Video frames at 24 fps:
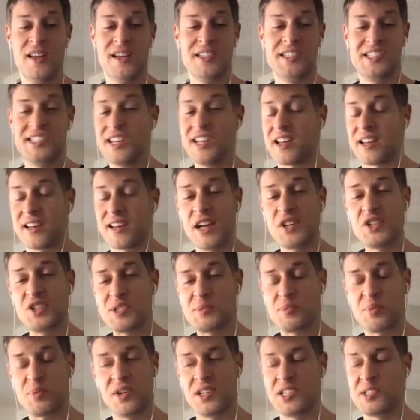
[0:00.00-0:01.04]
sick, not
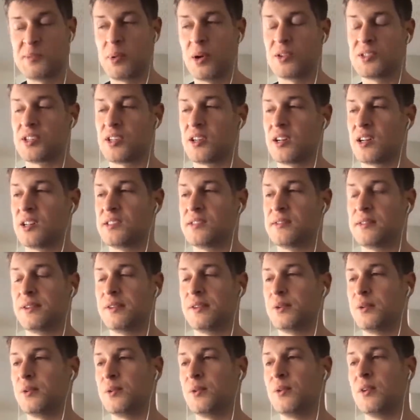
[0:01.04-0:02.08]
just predisposing us
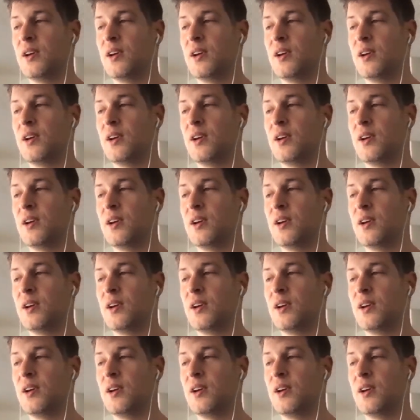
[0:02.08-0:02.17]
to